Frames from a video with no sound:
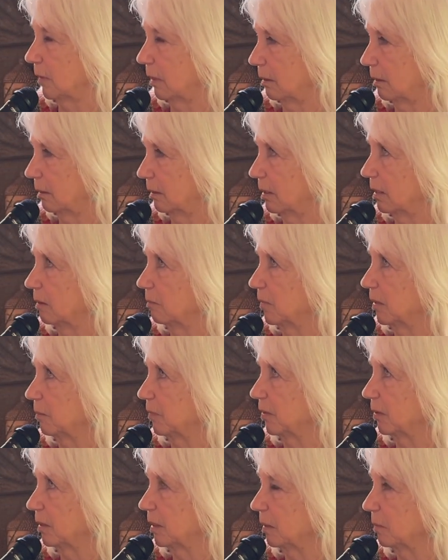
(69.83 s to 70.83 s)
I can't
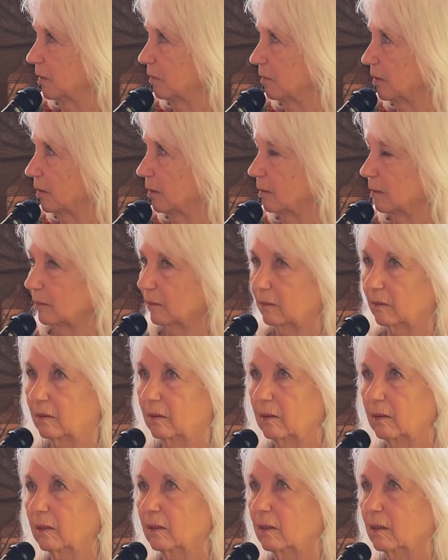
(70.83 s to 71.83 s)
remember the name of it now.
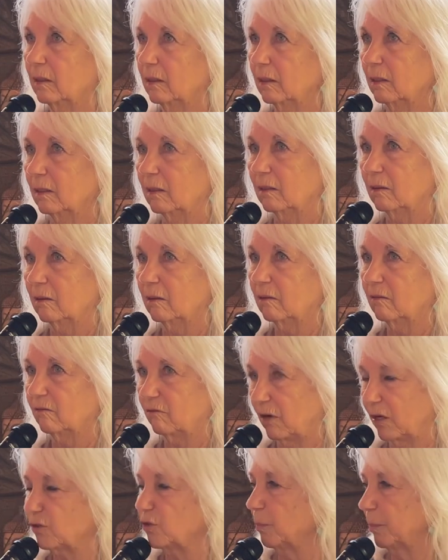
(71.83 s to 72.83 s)

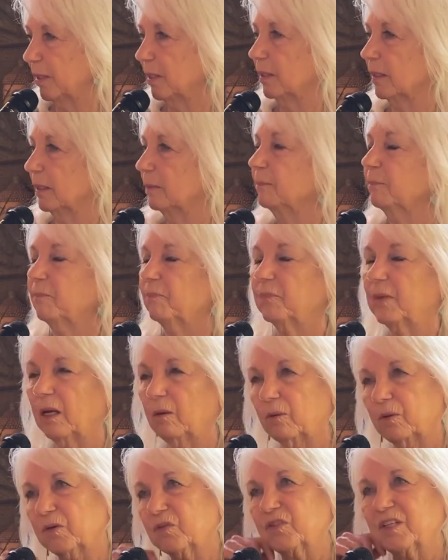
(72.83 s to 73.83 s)
Rajapani.
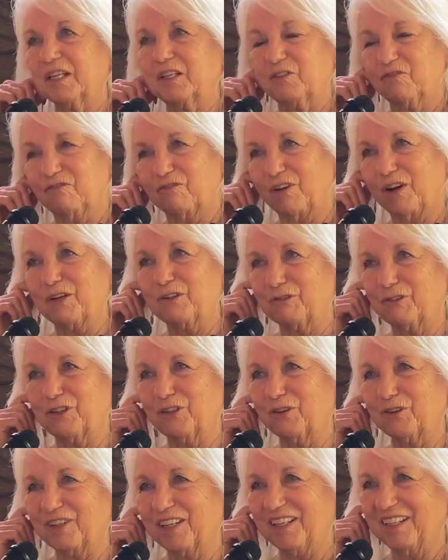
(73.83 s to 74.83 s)
I want to say Vajra
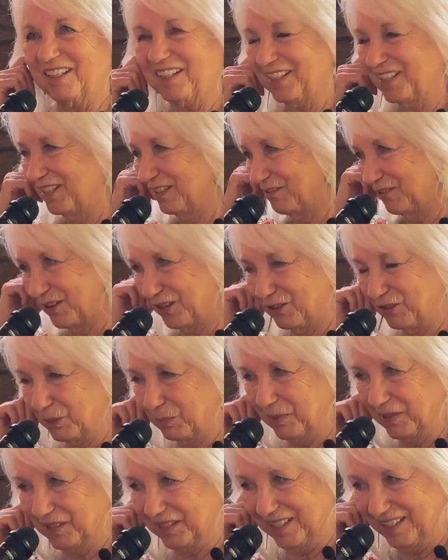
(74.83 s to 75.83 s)
Yogini,
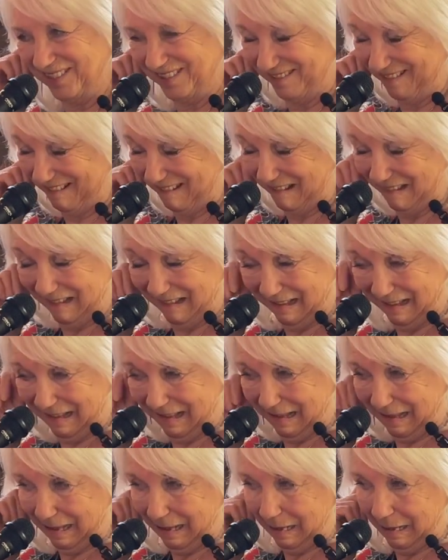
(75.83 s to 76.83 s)
Rajapani.
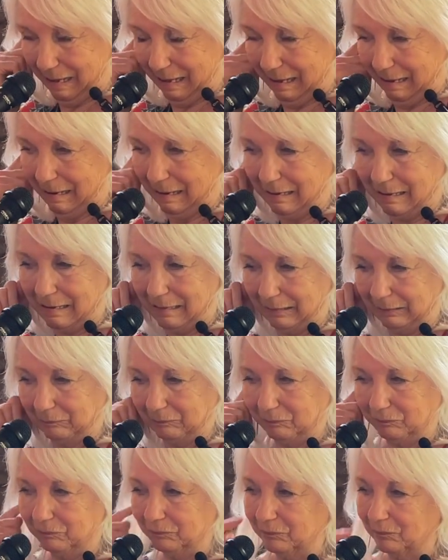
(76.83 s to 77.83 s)
And
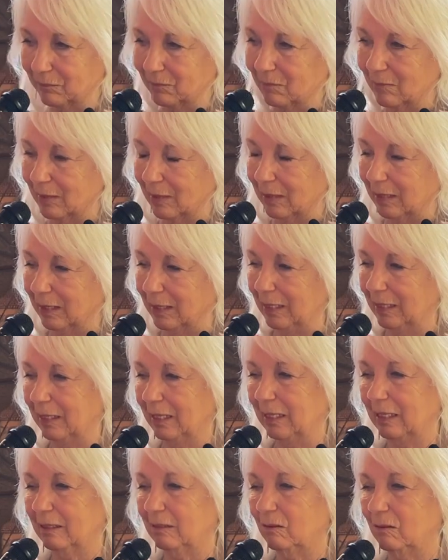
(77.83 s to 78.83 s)
he
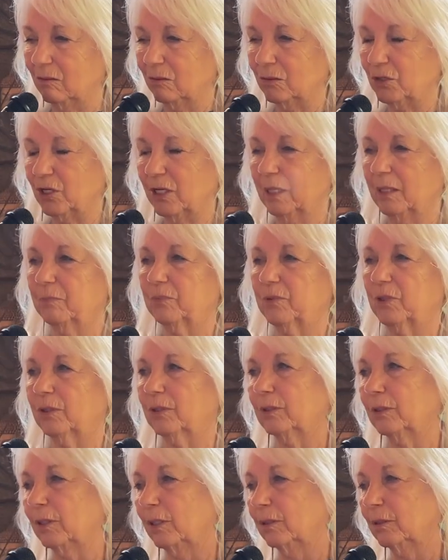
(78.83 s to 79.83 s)
had a whole
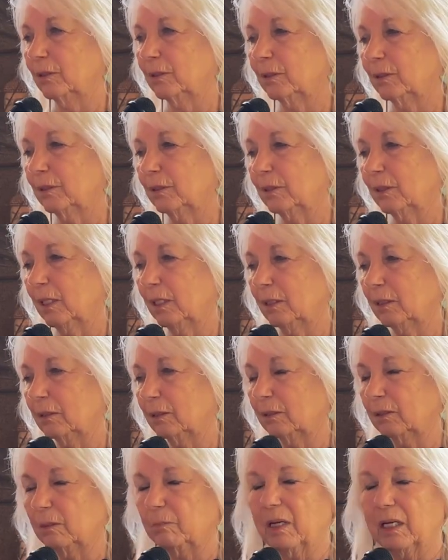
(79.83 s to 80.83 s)
chapter on
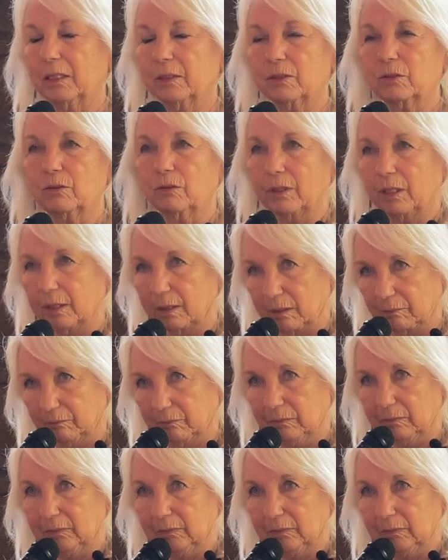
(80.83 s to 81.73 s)
the Maitreya.